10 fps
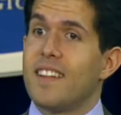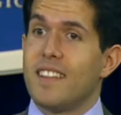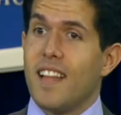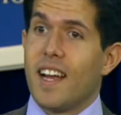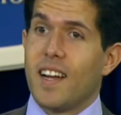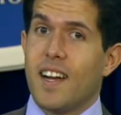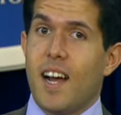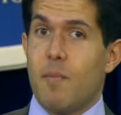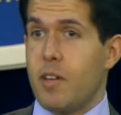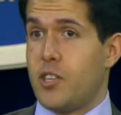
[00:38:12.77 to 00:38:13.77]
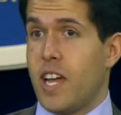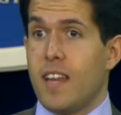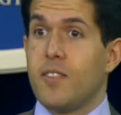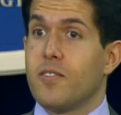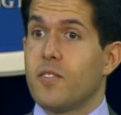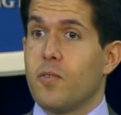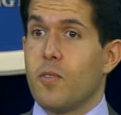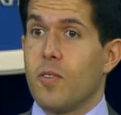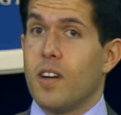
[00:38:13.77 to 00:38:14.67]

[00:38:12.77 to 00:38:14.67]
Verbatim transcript: like a Mitch Daniels or